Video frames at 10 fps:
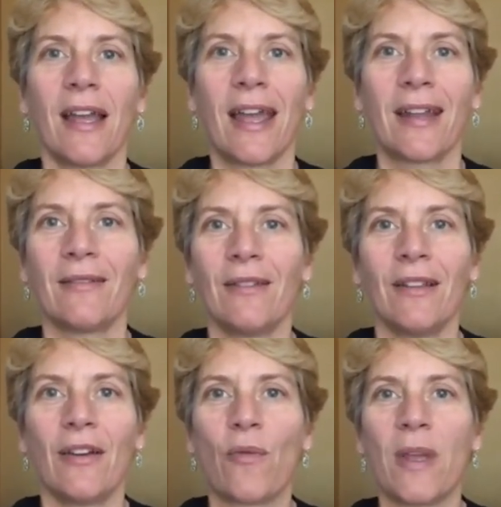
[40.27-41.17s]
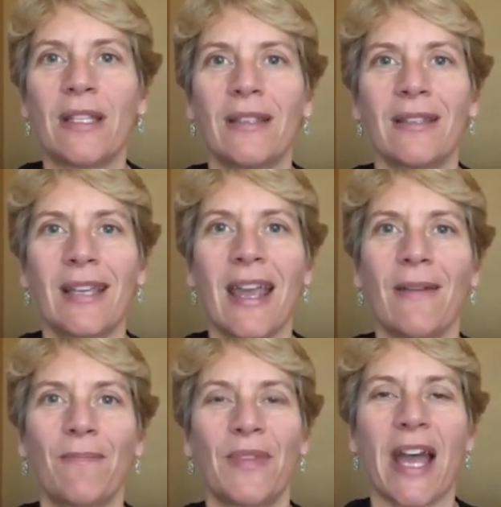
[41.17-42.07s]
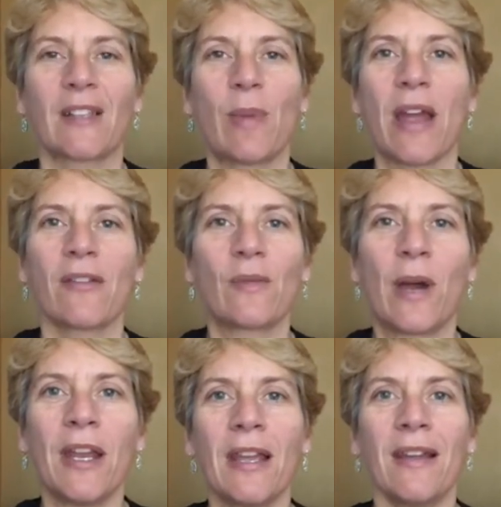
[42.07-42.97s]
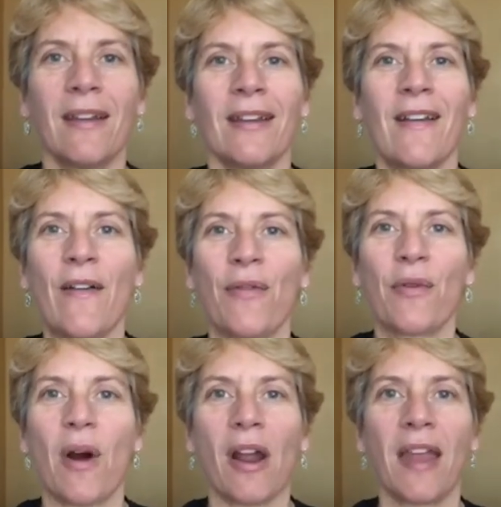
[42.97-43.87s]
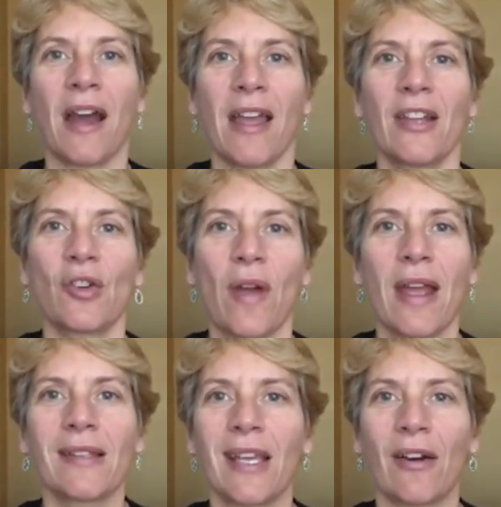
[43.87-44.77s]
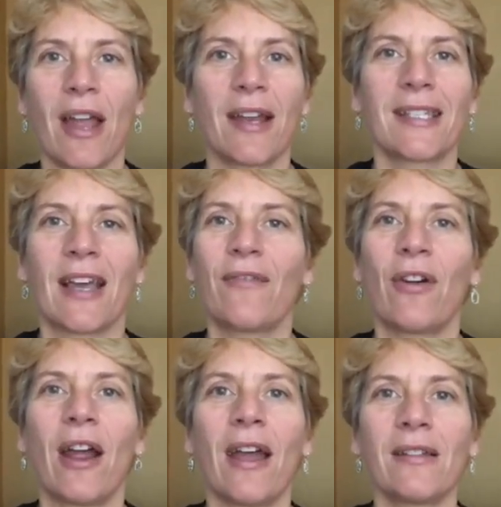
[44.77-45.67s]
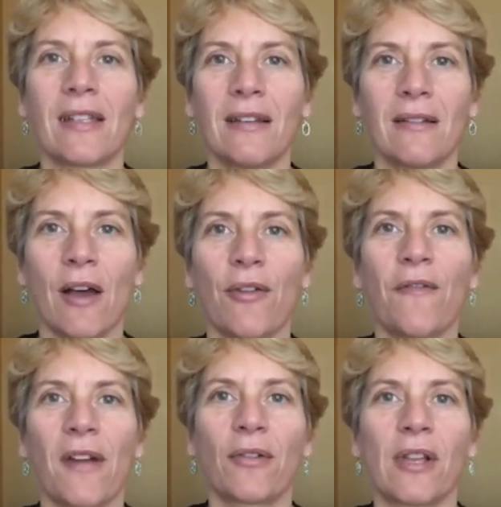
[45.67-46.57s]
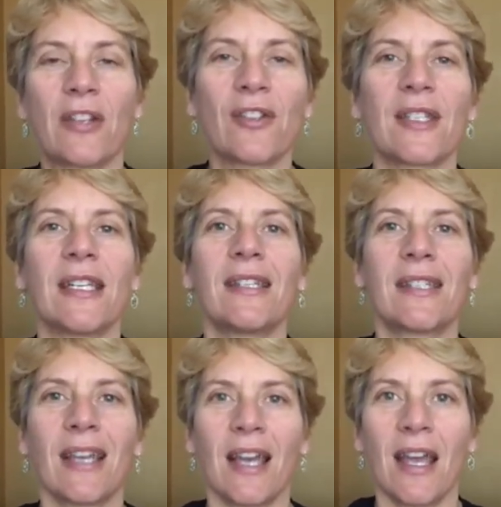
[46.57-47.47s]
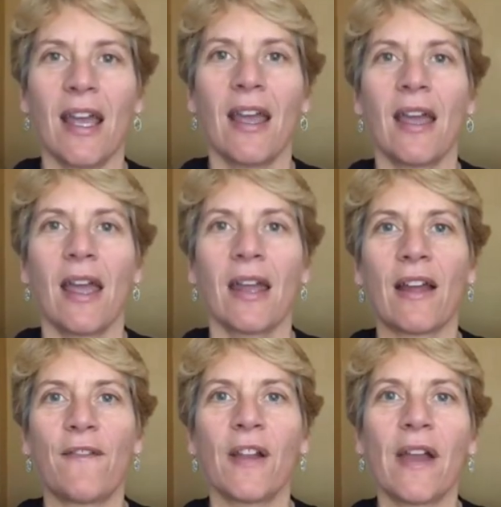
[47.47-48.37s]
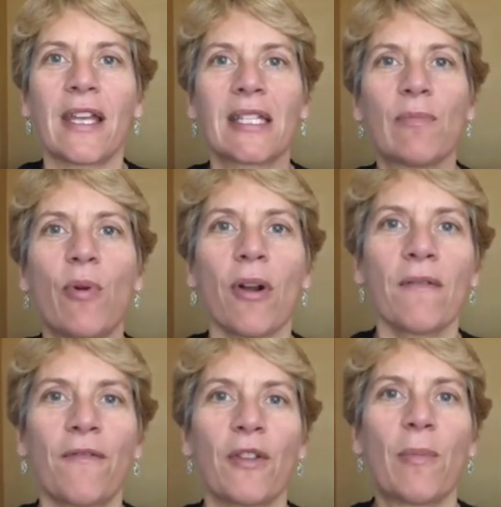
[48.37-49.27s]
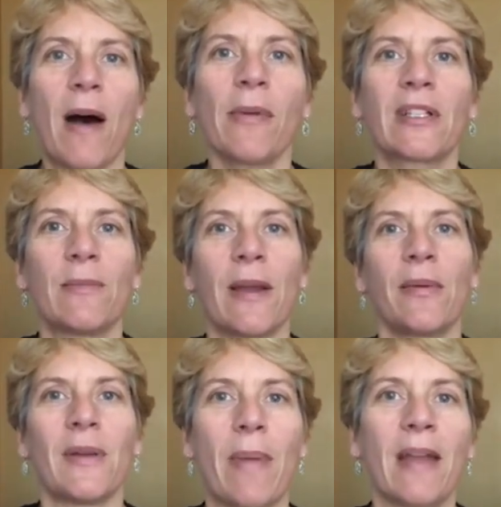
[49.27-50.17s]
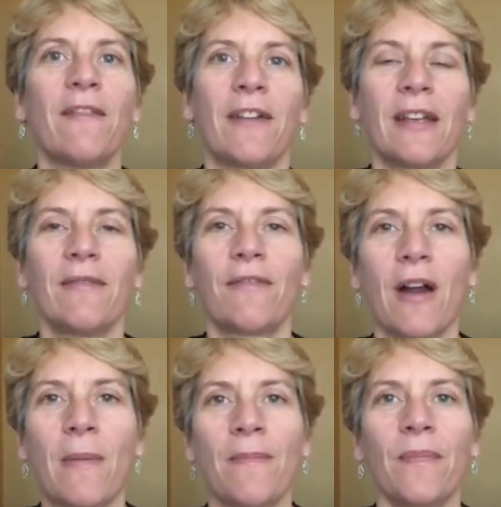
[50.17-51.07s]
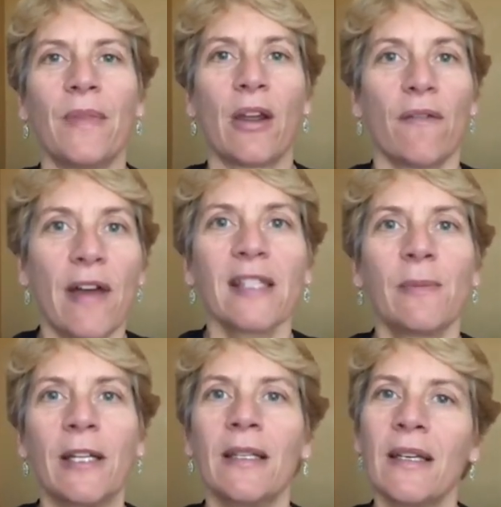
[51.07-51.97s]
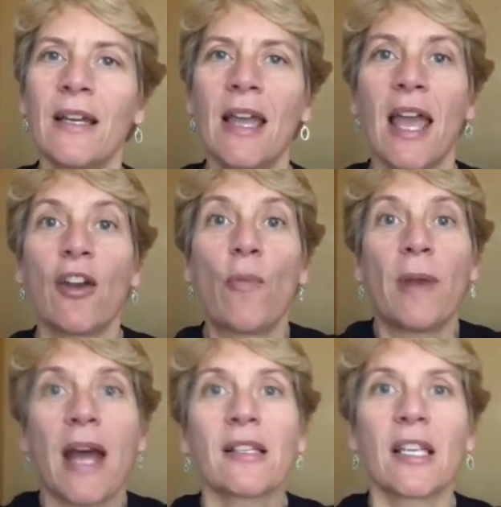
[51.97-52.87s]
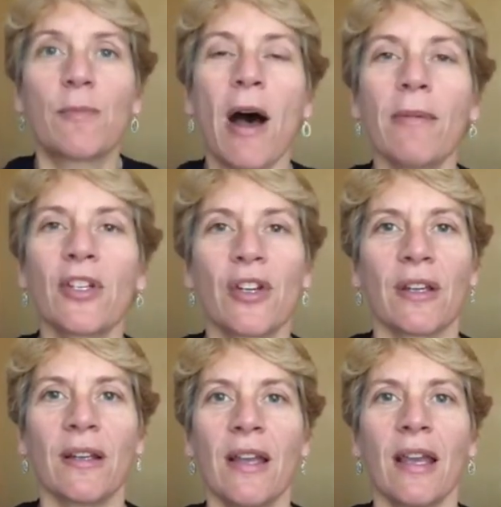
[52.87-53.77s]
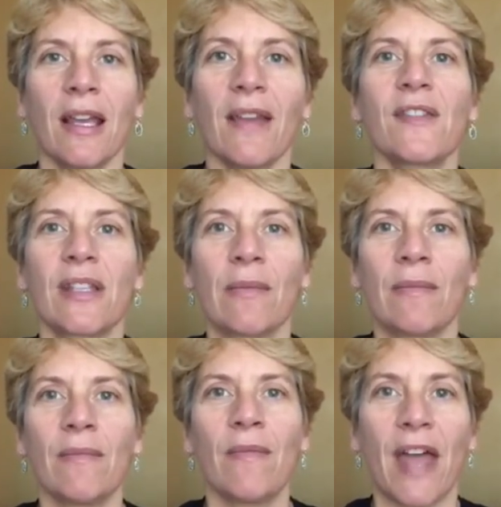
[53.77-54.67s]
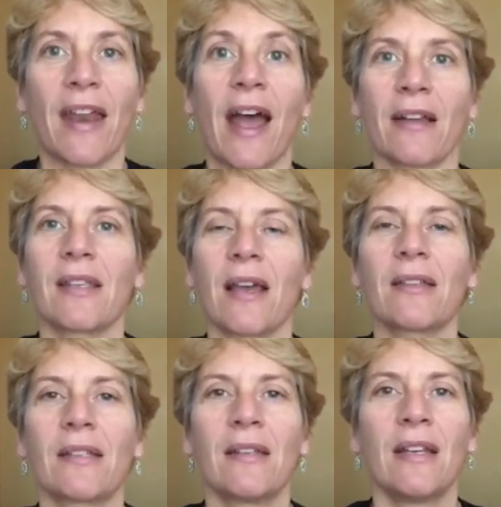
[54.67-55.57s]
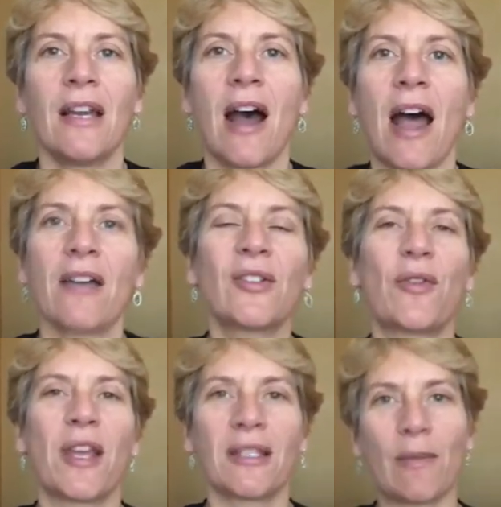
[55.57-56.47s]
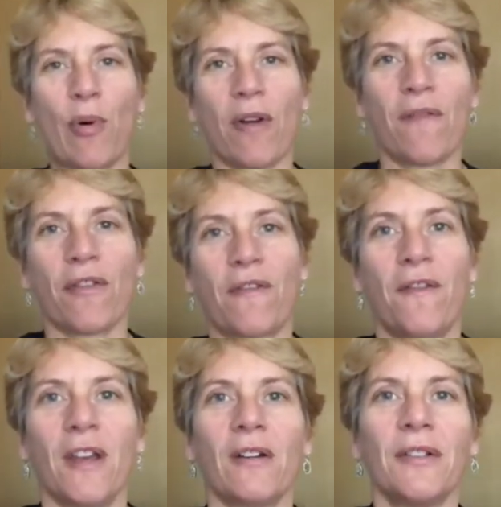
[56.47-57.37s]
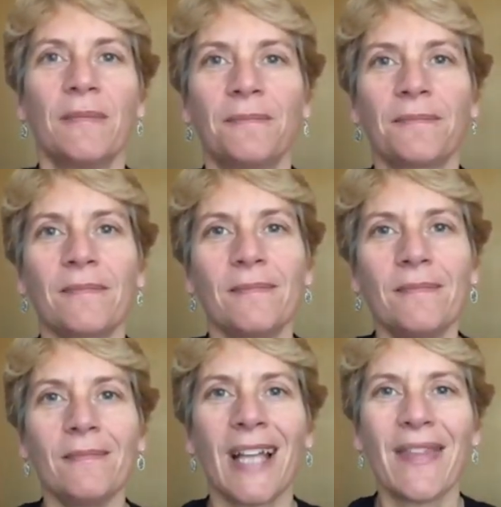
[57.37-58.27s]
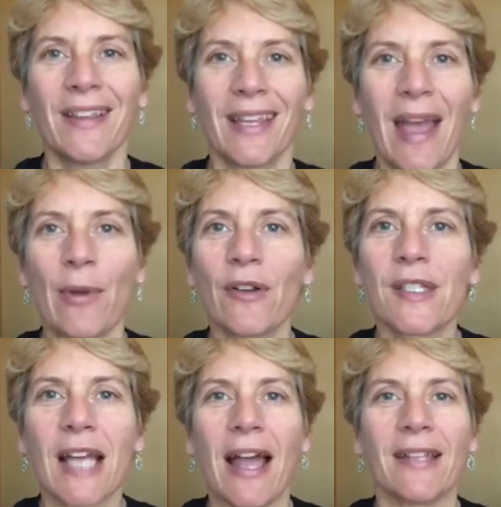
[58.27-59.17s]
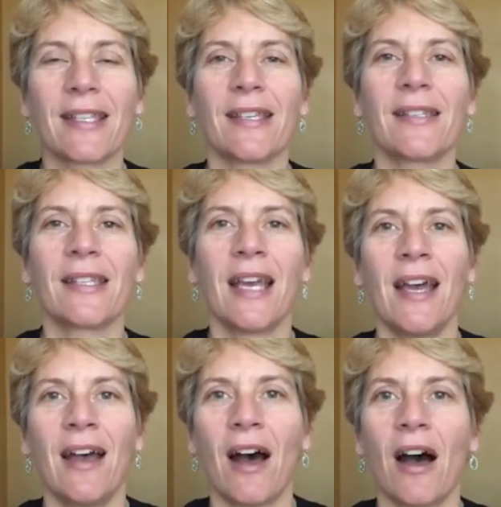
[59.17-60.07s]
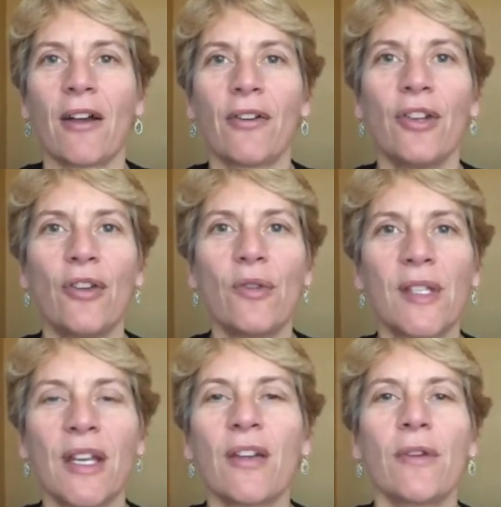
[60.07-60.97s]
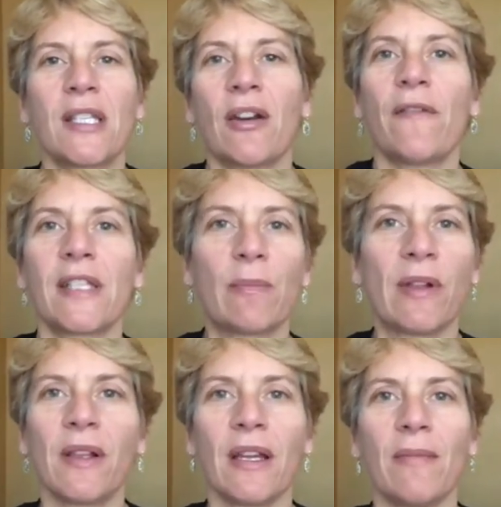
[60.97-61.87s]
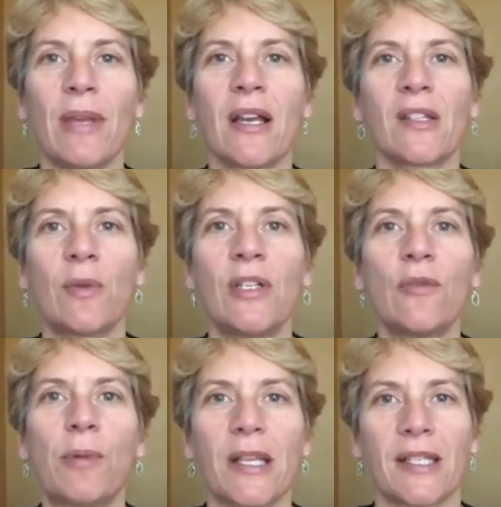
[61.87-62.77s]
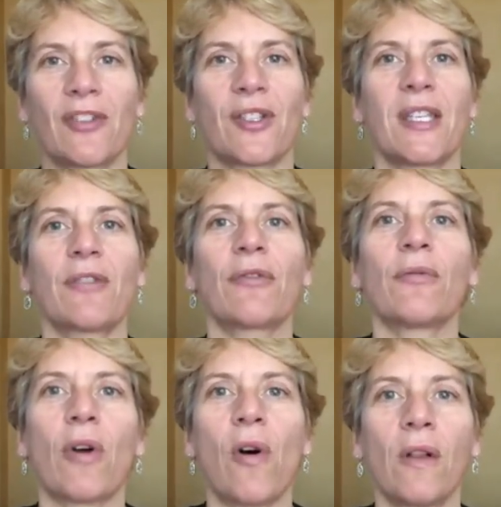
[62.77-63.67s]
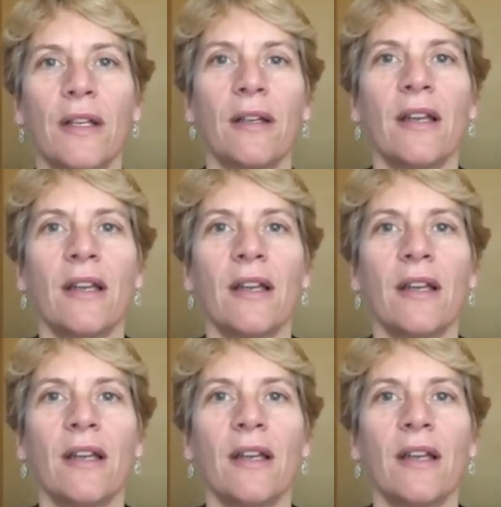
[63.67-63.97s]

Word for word: And you know, we take taxpayers' money through our NIH grants and our NSF grants and other federal agencies. And I feel like it's important for the public to be able to benefit from their investment, and open access publishing gives them that access. I also think it's important for the field. I think the chemical sciences uh, could use an increase in our visibility because we do play such a central role in